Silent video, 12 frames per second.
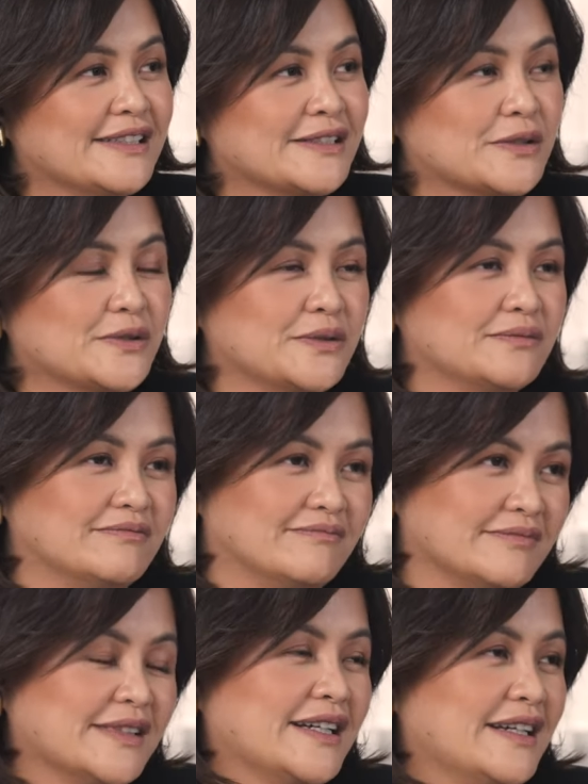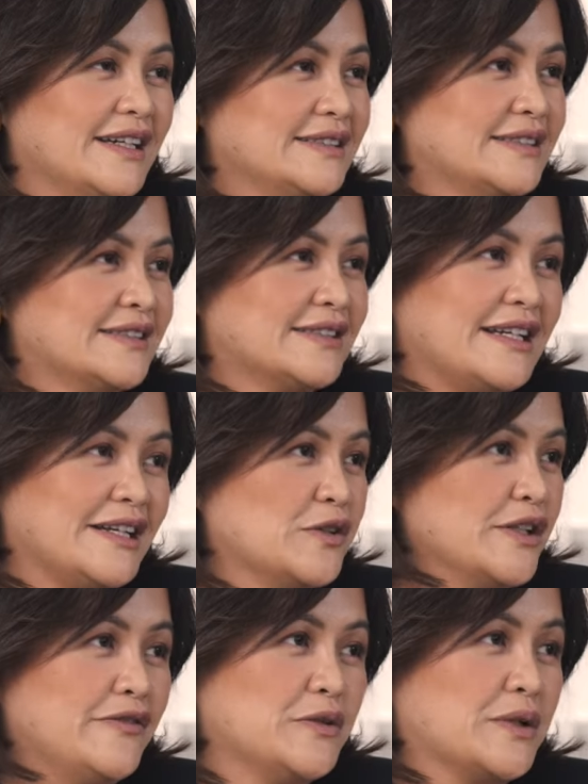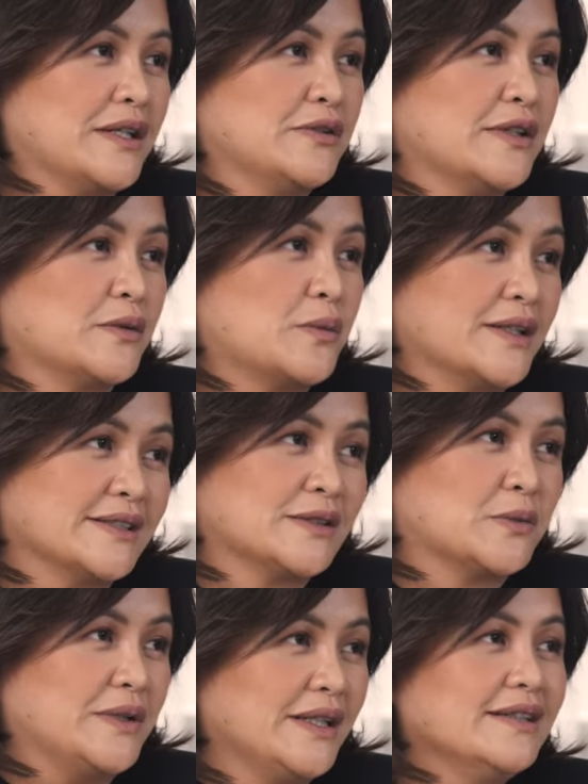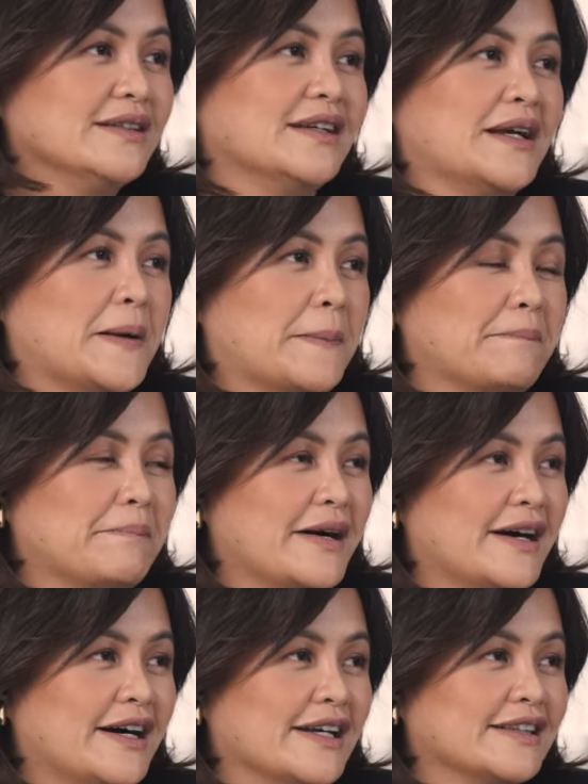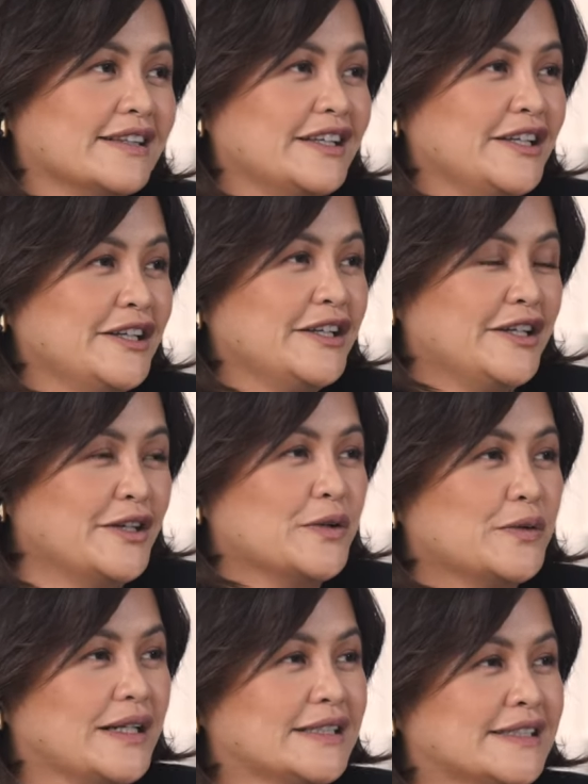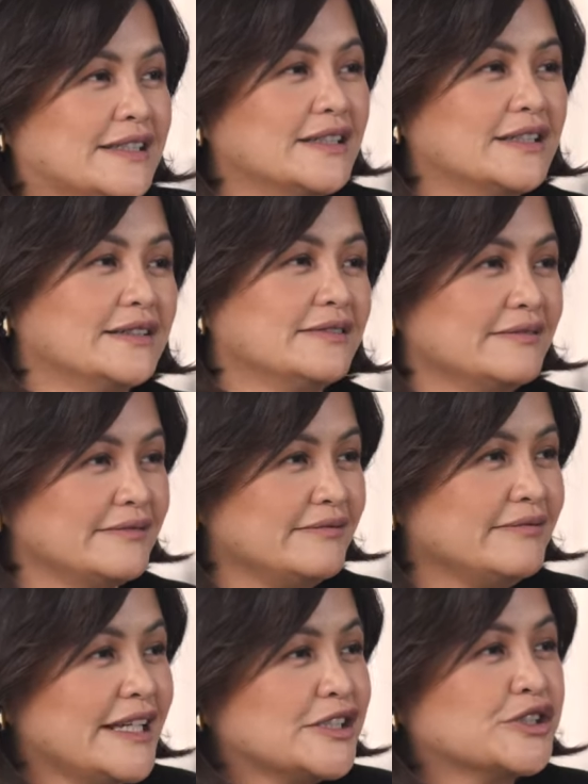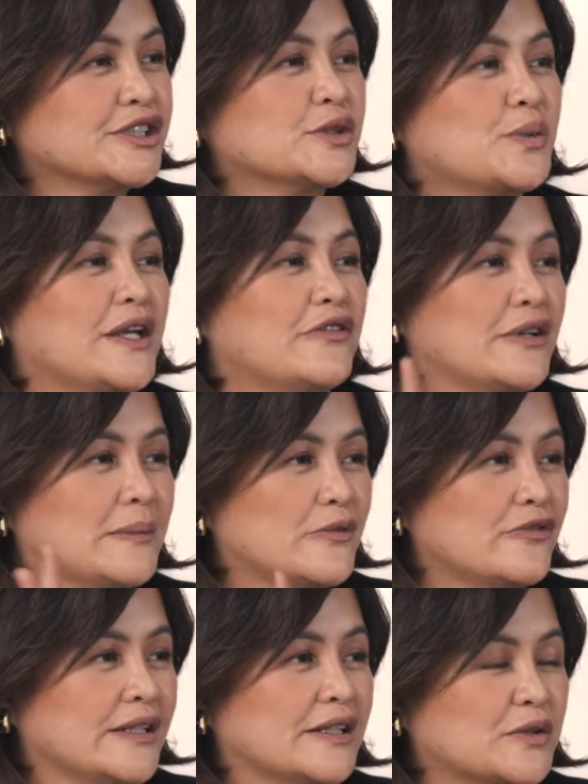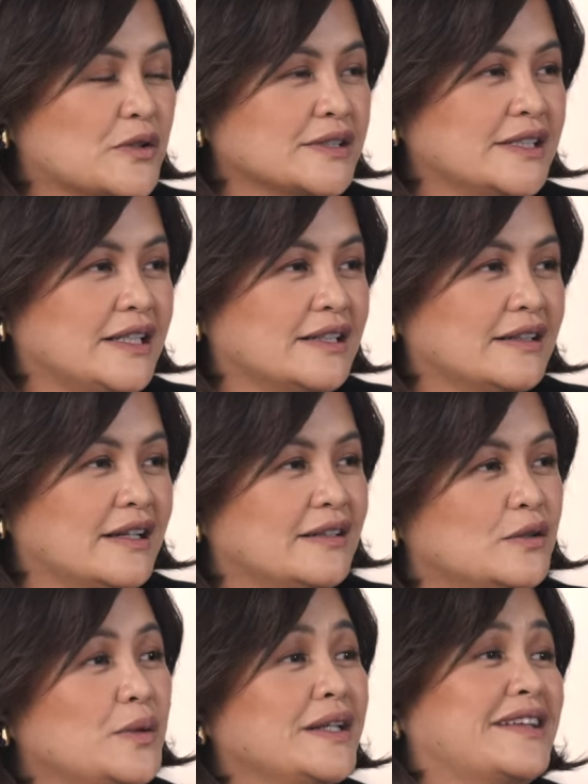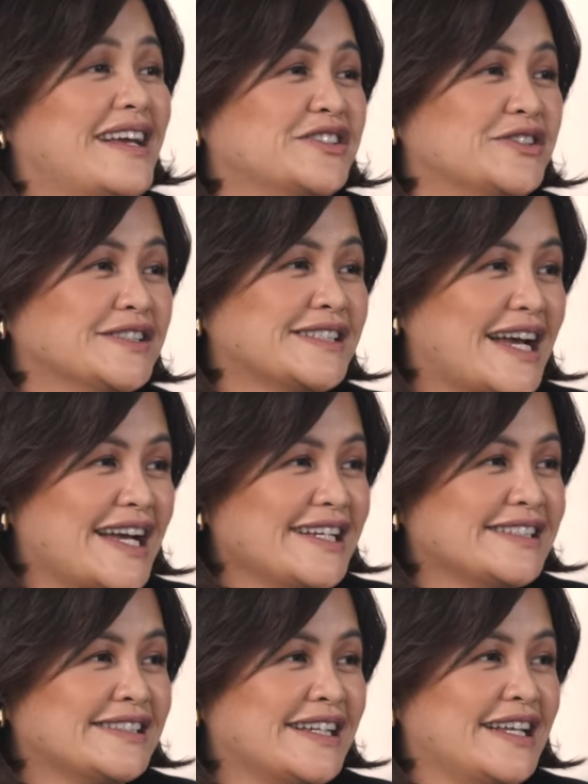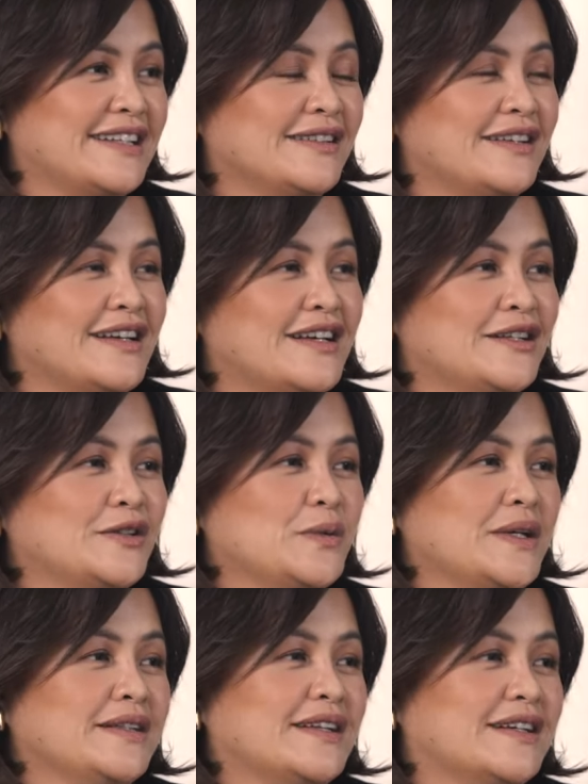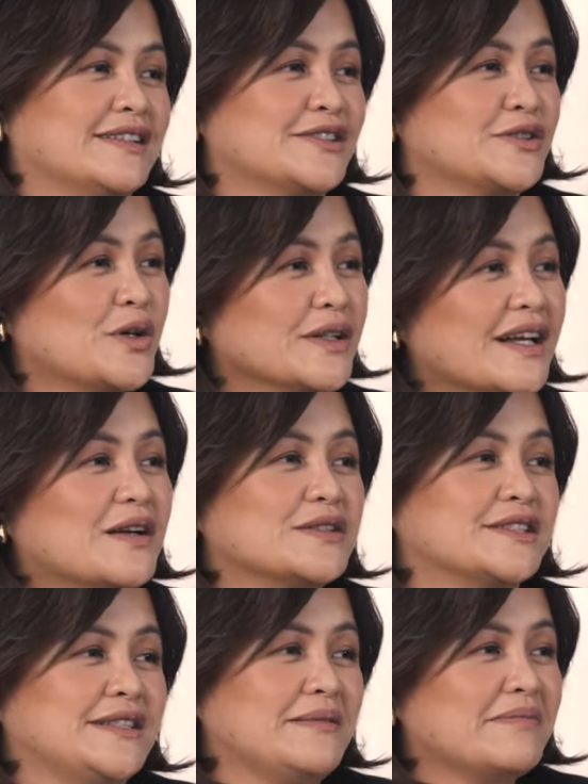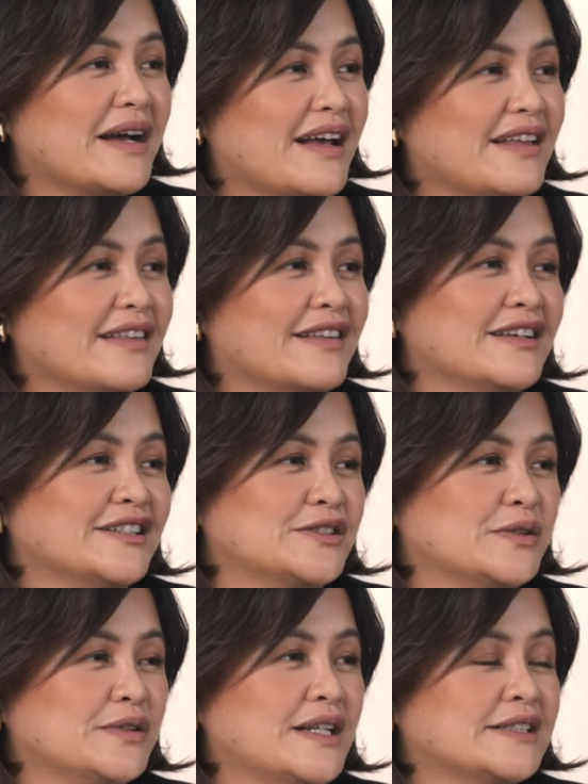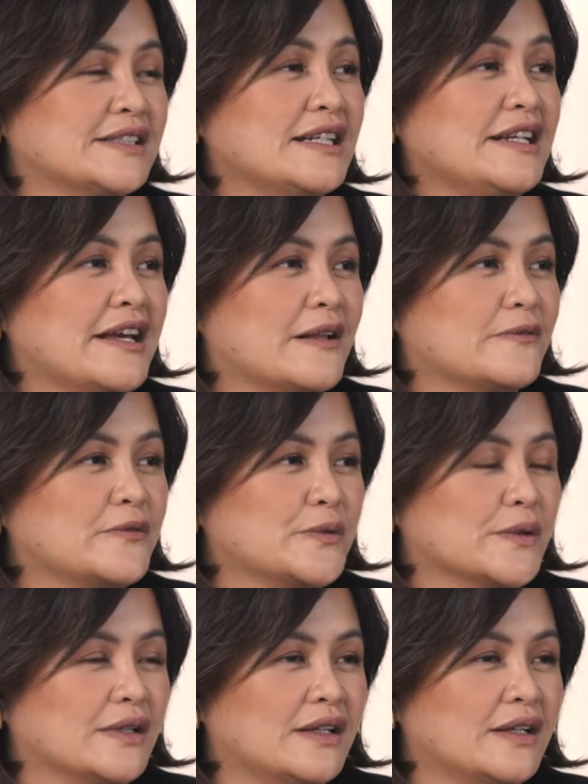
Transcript: So it's really good if you can do that once a week. But it's the nature's way of removing the toxin and doing the exercise and doing the sauna or steam bath. So that's really helpful.